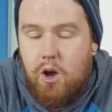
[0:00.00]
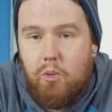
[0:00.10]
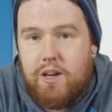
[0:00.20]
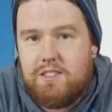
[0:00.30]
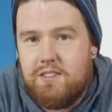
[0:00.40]

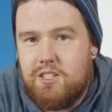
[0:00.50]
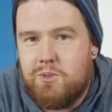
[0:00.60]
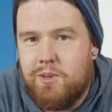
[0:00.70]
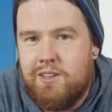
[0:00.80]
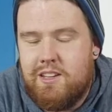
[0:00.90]
Whereas so
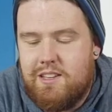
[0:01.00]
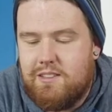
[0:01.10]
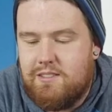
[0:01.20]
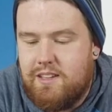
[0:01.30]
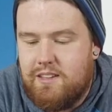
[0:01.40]
this one
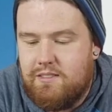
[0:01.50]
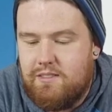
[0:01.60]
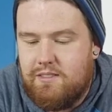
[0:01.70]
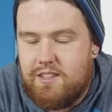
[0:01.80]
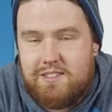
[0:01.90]
is it
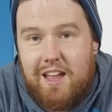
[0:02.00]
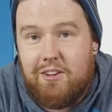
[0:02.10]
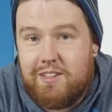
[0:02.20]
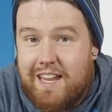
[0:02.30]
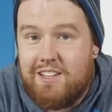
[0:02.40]
the
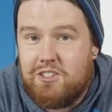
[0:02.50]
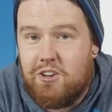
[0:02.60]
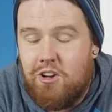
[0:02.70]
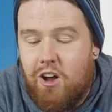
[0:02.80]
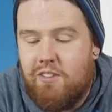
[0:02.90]
sound can not
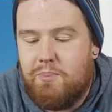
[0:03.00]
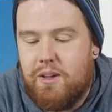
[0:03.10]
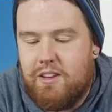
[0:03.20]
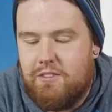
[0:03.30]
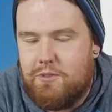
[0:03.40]
turn off,
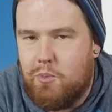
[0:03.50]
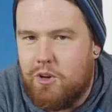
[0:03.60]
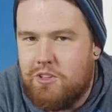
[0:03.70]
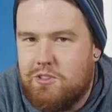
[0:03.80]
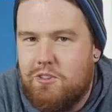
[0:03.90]
but if you
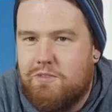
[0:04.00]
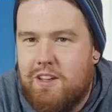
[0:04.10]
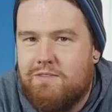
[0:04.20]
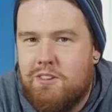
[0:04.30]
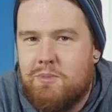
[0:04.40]
want to do a
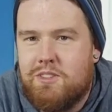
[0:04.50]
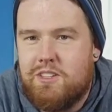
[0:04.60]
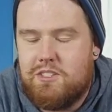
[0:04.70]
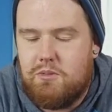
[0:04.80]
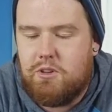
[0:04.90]
fan film with
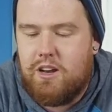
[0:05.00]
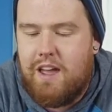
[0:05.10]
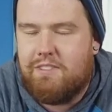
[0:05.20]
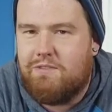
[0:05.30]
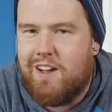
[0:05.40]
this, you're gonna
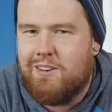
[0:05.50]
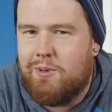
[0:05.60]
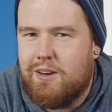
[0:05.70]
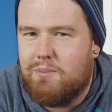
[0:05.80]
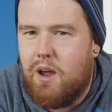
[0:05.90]
have to find a
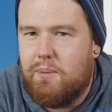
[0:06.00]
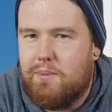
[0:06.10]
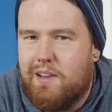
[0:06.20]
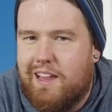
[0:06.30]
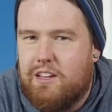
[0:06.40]

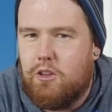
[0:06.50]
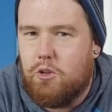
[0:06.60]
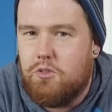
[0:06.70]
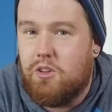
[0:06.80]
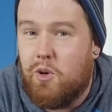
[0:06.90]
probably like
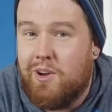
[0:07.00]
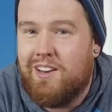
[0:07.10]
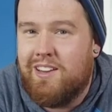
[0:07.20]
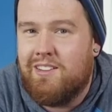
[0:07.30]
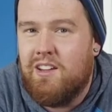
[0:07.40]
glue the
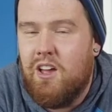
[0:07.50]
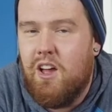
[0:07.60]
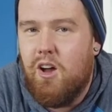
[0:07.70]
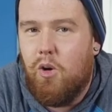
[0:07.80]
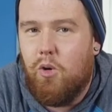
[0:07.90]
coin in,
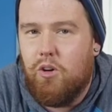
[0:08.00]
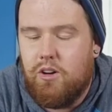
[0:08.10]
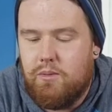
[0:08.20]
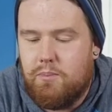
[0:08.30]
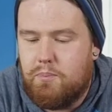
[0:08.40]

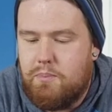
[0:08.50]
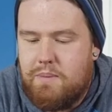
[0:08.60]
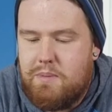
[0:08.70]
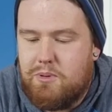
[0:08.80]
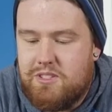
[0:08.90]
or
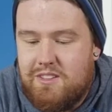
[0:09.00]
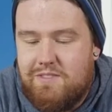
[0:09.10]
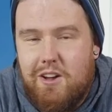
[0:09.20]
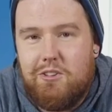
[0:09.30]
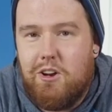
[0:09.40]
maybe put some
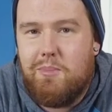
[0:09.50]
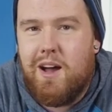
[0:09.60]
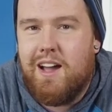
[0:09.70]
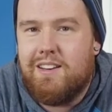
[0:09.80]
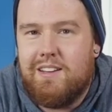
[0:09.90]
Velcro
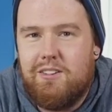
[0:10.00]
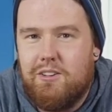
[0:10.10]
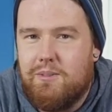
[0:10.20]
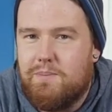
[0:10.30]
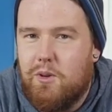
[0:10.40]
behind it,
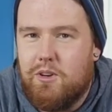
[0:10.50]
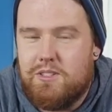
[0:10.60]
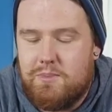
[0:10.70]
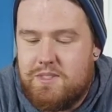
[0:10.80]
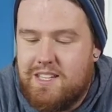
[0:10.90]
or or
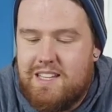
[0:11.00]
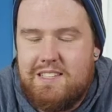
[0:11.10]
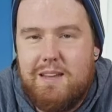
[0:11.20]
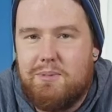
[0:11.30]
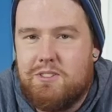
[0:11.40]
some sticky
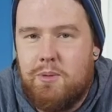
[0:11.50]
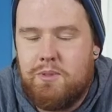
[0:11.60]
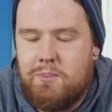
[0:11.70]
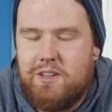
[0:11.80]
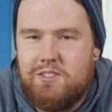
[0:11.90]
tape or
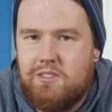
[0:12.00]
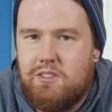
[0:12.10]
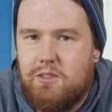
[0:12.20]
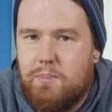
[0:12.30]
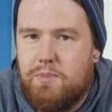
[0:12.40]
something because
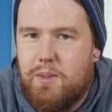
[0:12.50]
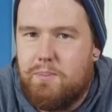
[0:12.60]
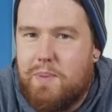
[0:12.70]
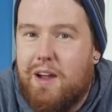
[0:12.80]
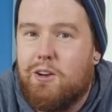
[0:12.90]
the
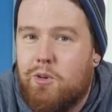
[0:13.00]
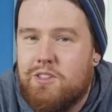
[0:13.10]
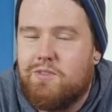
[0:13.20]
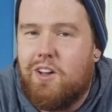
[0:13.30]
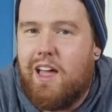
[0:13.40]
power
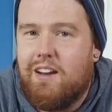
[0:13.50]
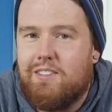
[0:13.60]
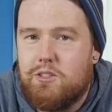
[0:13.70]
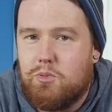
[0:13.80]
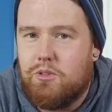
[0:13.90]
coins fall out
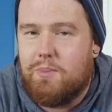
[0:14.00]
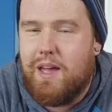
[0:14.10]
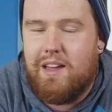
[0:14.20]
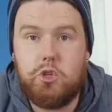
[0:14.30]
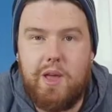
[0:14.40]
of this really
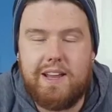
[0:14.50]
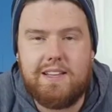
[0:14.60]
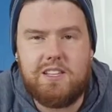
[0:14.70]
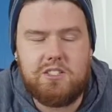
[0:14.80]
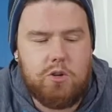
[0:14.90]
bad. So yeah,
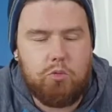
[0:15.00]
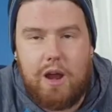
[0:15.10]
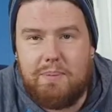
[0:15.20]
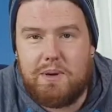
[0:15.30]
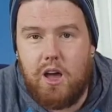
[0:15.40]
guys, that's gonna
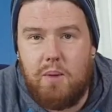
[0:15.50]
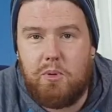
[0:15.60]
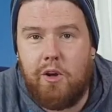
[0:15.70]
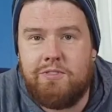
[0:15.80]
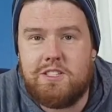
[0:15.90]
wrap it
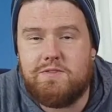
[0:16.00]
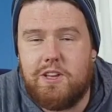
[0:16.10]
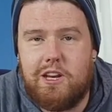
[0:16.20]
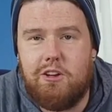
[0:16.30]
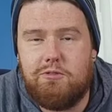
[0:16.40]
up on this
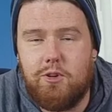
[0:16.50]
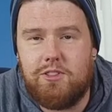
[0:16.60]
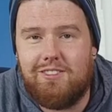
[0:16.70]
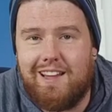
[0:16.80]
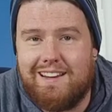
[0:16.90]
video for
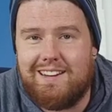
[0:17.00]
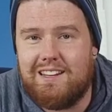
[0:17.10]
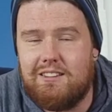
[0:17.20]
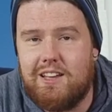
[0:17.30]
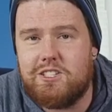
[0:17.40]
the Lightning
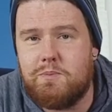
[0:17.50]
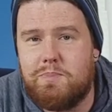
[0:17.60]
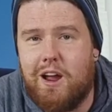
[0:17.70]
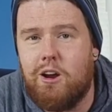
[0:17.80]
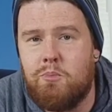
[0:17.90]
Collection
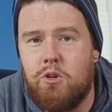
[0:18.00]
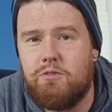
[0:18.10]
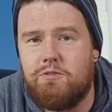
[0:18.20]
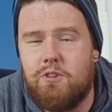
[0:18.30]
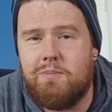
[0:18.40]
Power
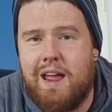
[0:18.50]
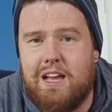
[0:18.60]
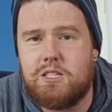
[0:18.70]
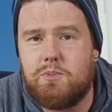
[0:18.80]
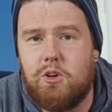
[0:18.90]
Morpher from
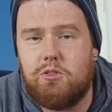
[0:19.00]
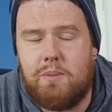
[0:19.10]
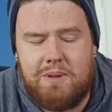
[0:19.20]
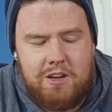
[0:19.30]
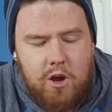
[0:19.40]
Hasbro.
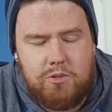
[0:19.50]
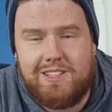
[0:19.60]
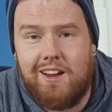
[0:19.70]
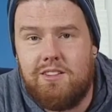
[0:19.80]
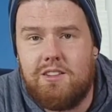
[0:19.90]
Let me know
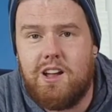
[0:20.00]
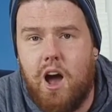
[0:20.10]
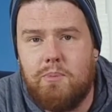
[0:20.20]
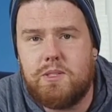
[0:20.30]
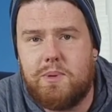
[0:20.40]
down in the
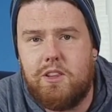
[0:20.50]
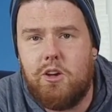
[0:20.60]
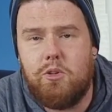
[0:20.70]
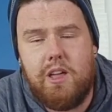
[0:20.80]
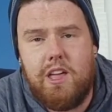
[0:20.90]
comments
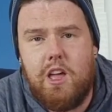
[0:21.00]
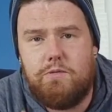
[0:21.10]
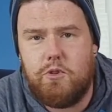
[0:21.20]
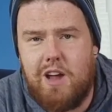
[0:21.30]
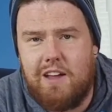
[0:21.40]
below
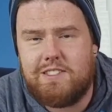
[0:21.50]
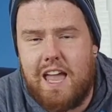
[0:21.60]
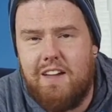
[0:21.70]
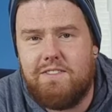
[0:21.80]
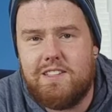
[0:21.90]
if you guys
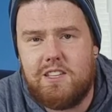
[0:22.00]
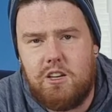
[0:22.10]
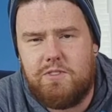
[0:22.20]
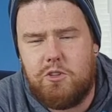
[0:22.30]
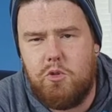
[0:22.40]
have this, and
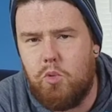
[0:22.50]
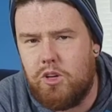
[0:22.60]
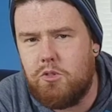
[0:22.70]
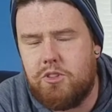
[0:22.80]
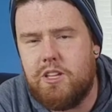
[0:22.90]
if you do,
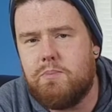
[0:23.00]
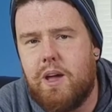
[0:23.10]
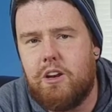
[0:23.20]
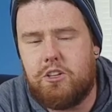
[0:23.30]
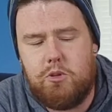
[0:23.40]
what do you think
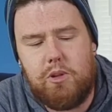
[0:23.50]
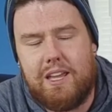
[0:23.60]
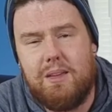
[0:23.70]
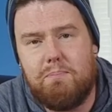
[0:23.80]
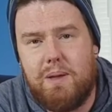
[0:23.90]
about it? Do you
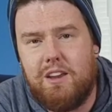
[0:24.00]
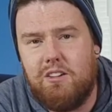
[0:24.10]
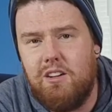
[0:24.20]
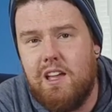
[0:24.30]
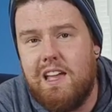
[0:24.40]
like it
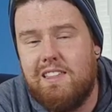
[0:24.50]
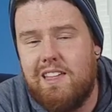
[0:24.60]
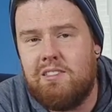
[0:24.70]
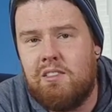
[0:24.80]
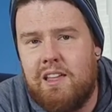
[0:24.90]
better?
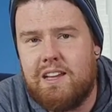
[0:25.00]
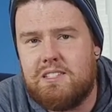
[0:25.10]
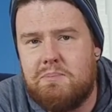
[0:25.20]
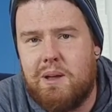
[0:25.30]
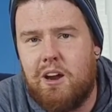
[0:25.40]
than the
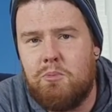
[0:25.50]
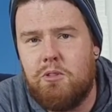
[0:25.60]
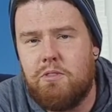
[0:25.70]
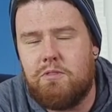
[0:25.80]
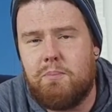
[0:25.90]
Legacy Power
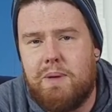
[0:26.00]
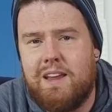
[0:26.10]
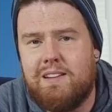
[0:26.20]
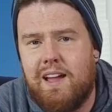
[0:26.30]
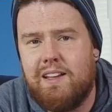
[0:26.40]
Morpher from
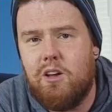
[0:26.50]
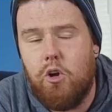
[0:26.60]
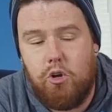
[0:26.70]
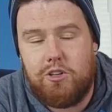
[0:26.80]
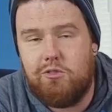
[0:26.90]
Bandai,
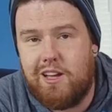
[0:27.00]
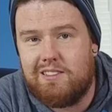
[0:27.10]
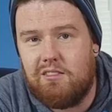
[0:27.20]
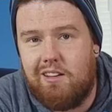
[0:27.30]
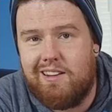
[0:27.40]
or do you
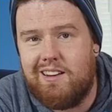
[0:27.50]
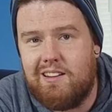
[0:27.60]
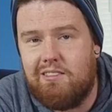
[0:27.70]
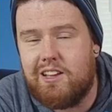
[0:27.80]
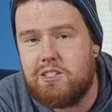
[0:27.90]
like the Lightning
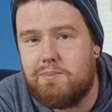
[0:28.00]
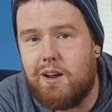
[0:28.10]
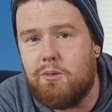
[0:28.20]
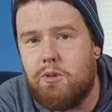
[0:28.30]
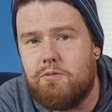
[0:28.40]
Collection
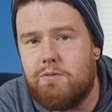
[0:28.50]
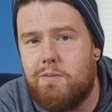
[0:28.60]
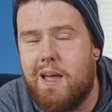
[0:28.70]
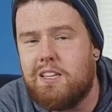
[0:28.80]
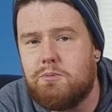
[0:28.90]
Power Morpher
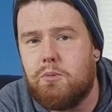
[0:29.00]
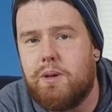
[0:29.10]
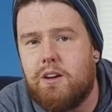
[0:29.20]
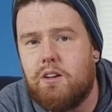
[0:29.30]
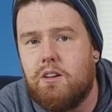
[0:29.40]
from Hasbro
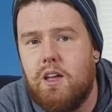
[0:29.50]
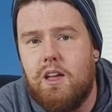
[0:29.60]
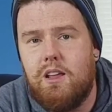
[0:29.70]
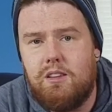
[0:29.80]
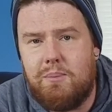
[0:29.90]
better?
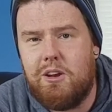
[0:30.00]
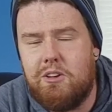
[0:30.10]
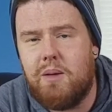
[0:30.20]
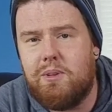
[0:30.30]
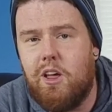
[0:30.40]
Let me know
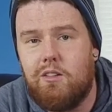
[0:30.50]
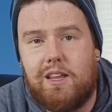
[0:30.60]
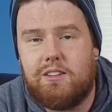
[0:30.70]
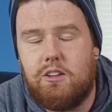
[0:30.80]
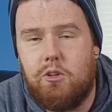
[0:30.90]
down below. I'd
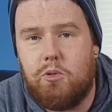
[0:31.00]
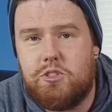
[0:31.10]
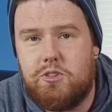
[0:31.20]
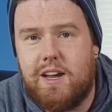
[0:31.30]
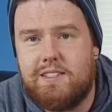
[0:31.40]
like to know
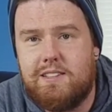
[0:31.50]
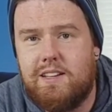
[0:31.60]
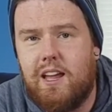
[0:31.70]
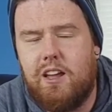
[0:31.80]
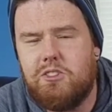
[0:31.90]
what you guys
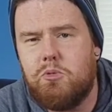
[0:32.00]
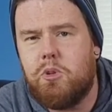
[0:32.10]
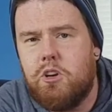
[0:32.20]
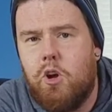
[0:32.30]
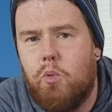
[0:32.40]
think. I also
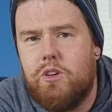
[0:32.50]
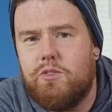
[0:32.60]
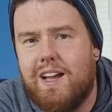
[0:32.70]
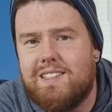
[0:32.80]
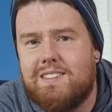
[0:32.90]
want to know what you
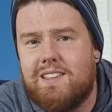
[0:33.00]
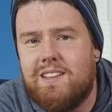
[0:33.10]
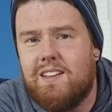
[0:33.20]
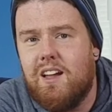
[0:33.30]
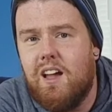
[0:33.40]
guys
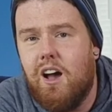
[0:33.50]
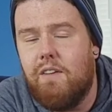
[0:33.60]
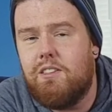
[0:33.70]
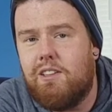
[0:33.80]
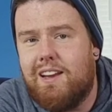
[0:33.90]
think
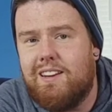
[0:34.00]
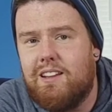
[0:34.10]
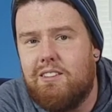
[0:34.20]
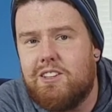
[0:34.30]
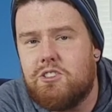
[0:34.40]
of the Lightning
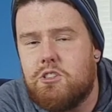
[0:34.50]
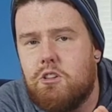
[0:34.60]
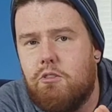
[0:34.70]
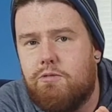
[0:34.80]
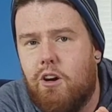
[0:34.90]
Collection
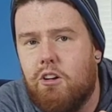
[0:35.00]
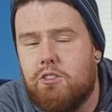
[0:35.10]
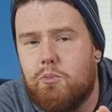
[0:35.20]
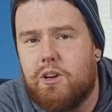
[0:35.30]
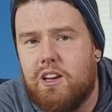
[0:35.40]
so far
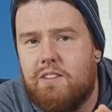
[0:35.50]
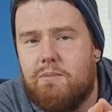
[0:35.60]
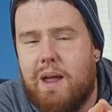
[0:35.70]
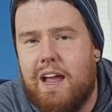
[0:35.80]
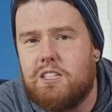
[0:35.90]
that we're getting
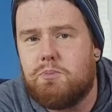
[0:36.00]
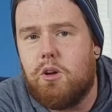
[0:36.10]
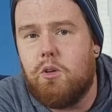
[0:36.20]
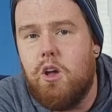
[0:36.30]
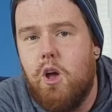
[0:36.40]
from
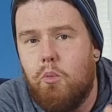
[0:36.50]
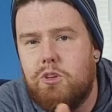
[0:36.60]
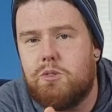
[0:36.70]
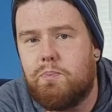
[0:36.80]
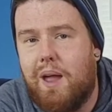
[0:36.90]
Hasbro.
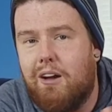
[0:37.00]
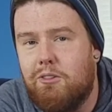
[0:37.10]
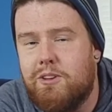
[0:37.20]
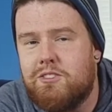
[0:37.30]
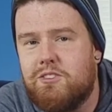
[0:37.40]
Which
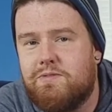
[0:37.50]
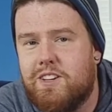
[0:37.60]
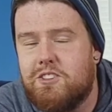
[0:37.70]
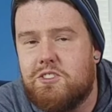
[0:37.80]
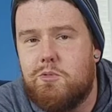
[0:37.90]
Power Ranger
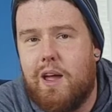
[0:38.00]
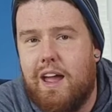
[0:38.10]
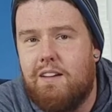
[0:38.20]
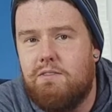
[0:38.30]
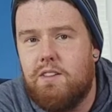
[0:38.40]
figures do you
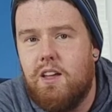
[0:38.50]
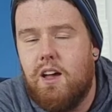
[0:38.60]
have?